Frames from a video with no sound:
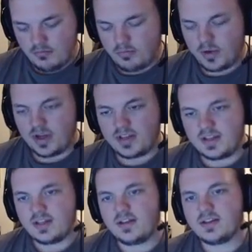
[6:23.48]

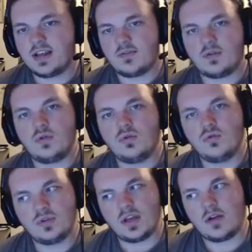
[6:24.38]
but it does have a
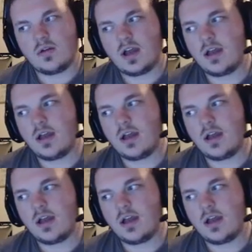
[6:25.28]
cooldown.